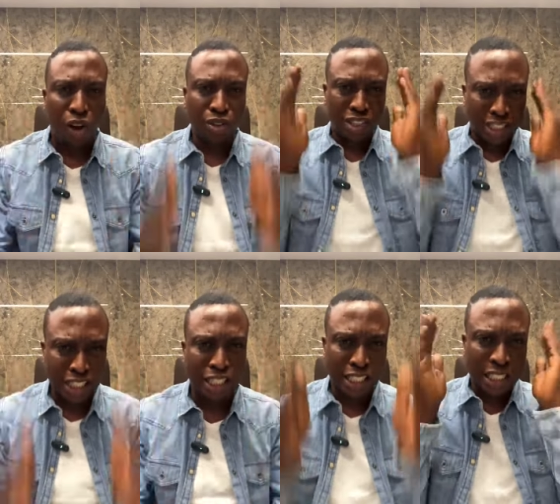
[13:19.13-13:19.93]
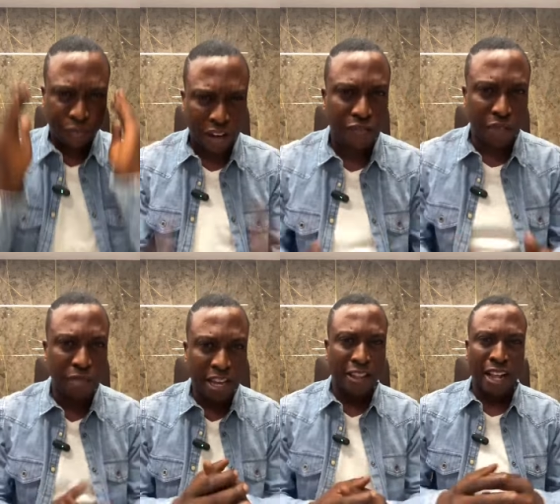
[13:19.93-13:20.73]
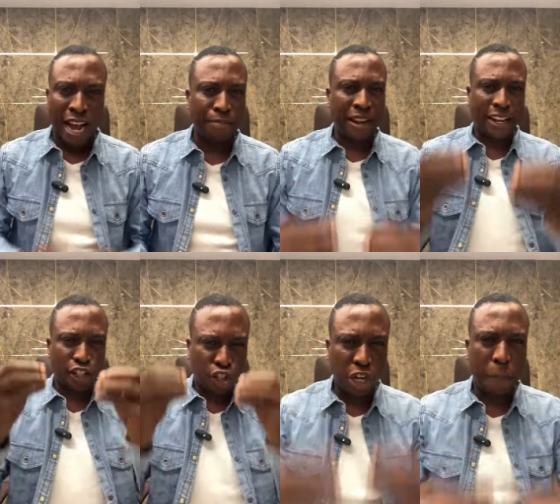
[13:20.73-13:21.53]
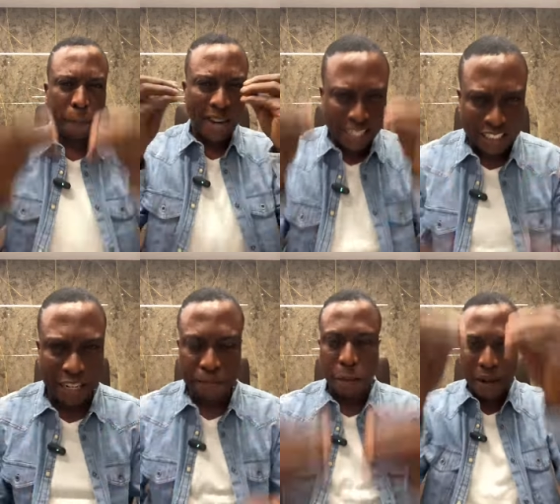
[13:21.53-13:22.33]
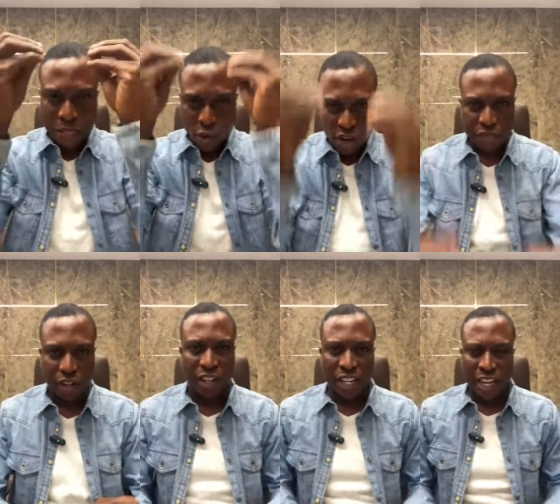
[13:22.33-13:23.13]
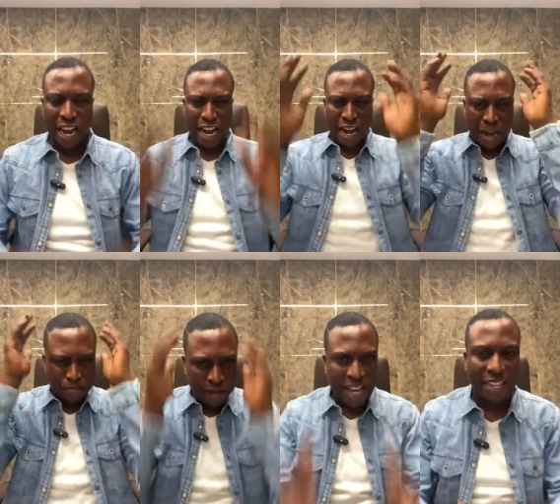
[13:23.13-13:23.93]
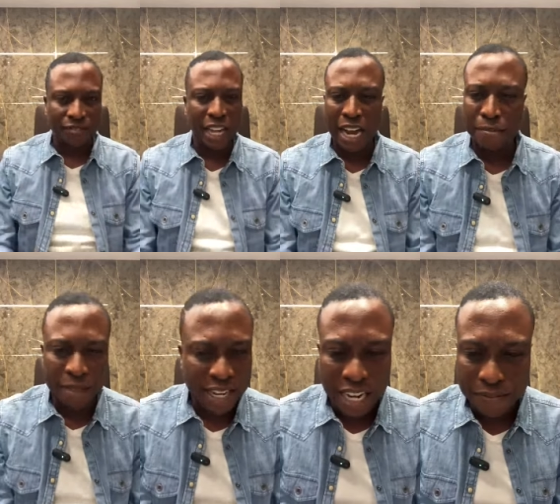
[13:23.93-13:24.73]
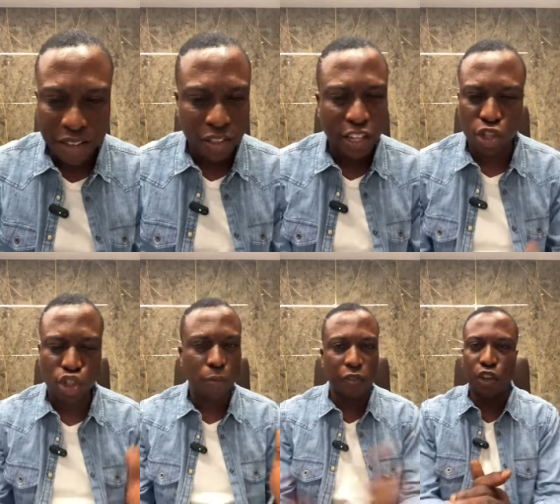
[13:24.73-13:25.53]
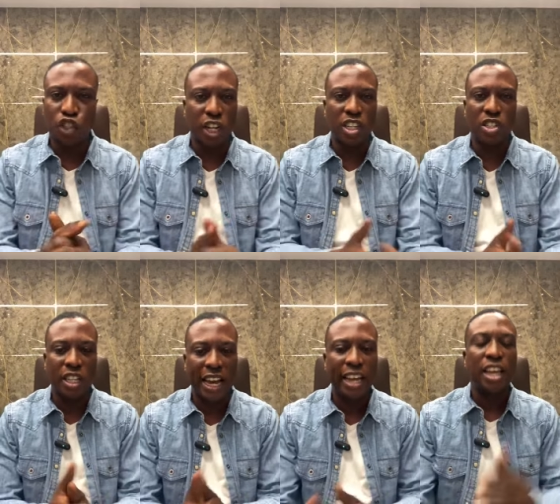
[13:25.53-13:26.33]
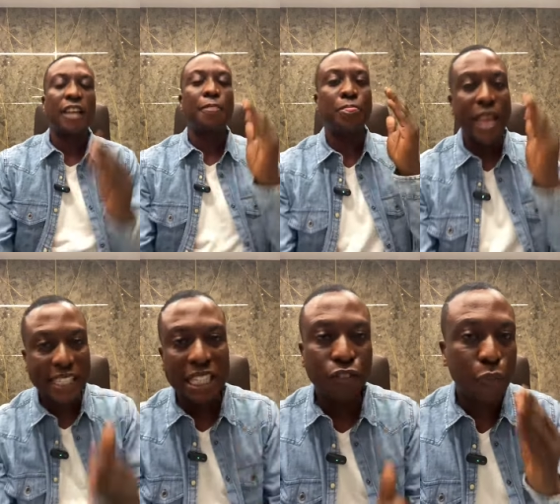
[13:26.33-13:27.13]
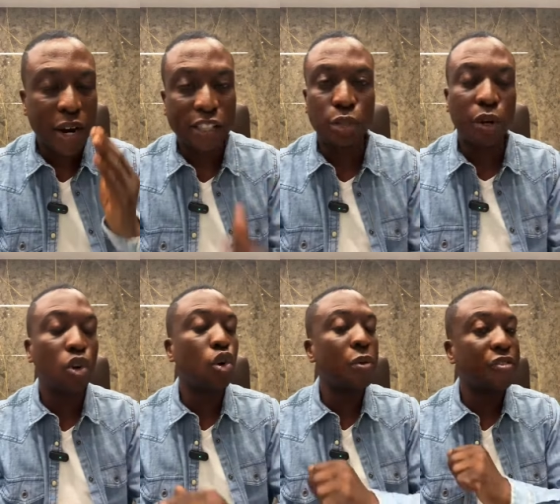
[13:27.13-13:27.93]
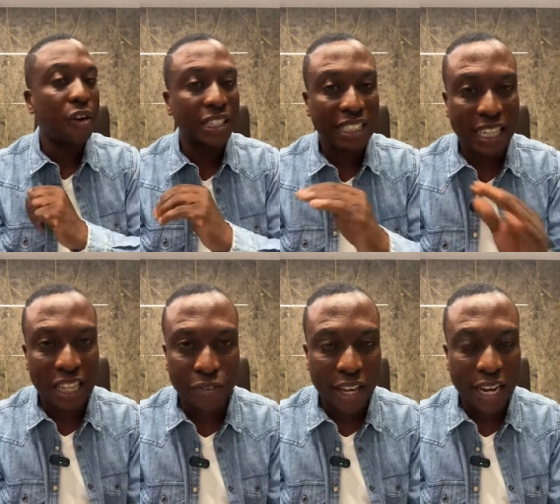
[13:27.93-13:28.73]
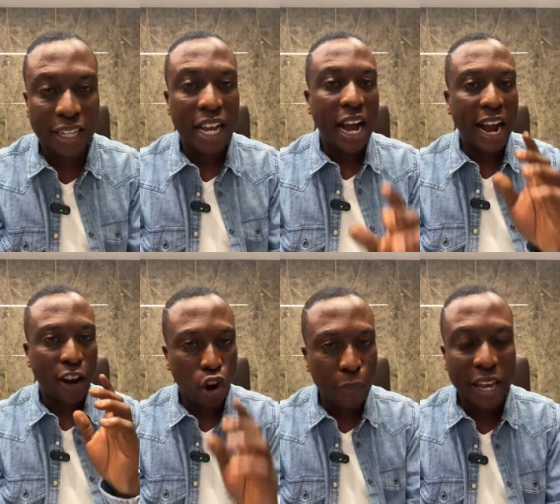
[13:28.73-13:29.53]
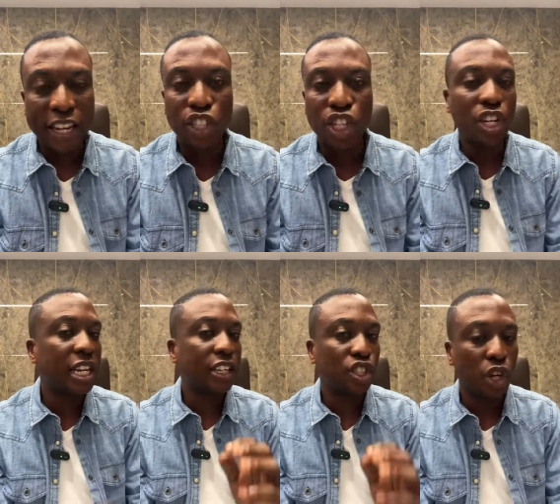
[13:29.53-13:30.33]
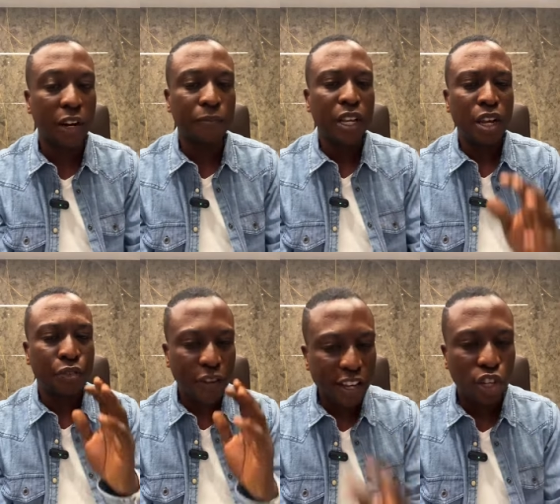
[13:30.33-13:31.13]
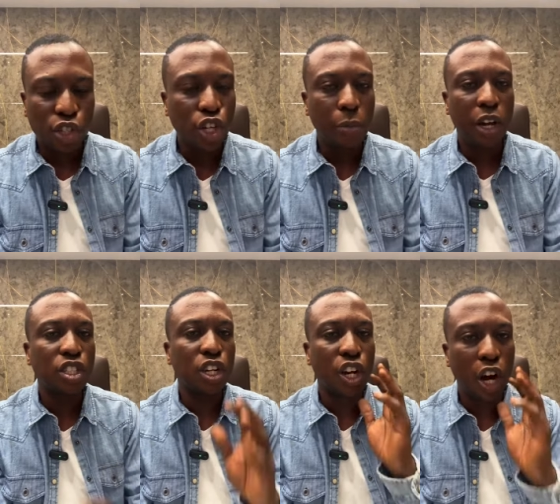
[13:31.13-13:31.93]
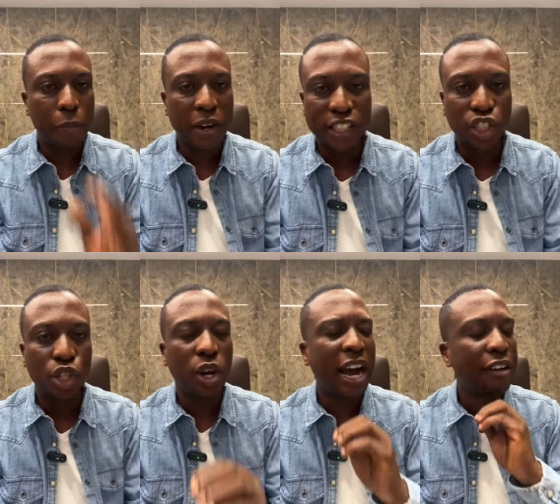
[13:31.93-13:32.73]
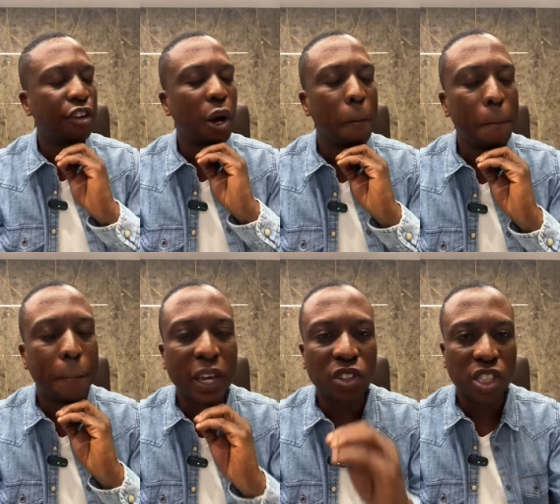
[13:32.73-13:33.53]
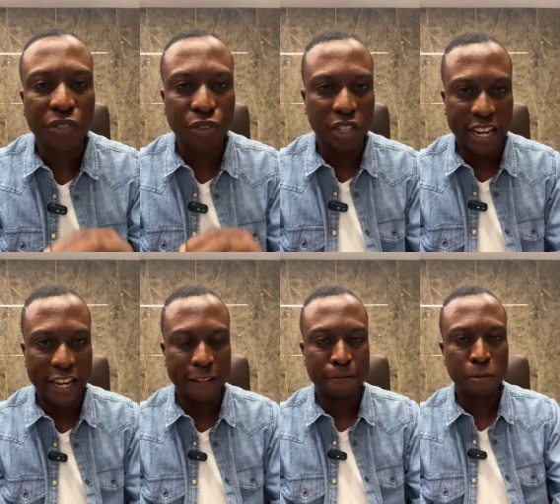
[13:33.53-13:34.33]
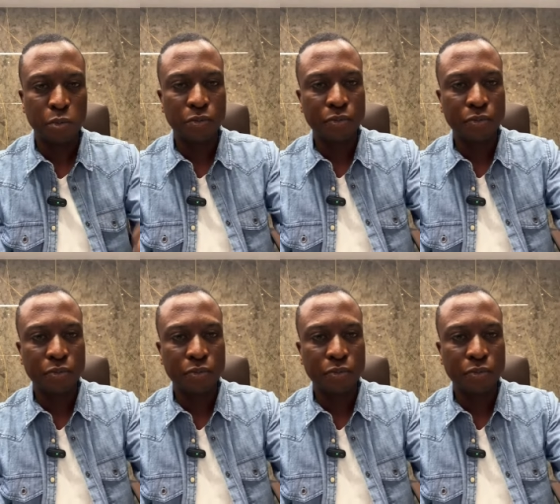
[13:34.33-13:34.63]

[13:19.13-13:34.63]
All seasons favor me. I'm like a tree planted by the river. Amen. Amen. Amen. Thank you so much for joining today. Next level prayer tomorrow will be very significant. I hope you can tune in and join. Thank you so much. God bless you. Have a beautiful day.